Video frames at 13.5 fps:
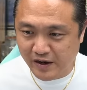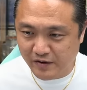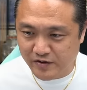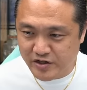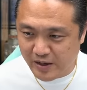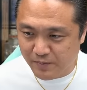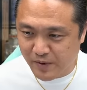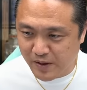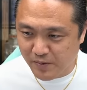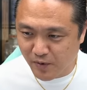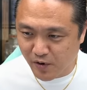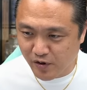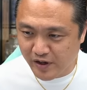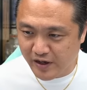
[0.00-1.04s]
of JP
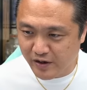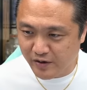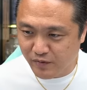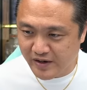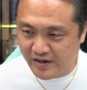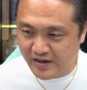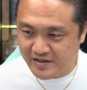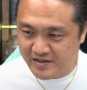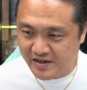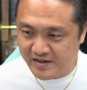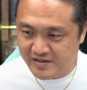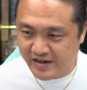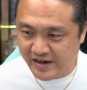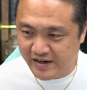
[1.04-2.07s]
Morgan when he
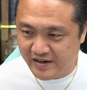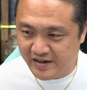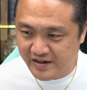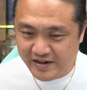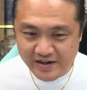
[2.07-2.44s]
says that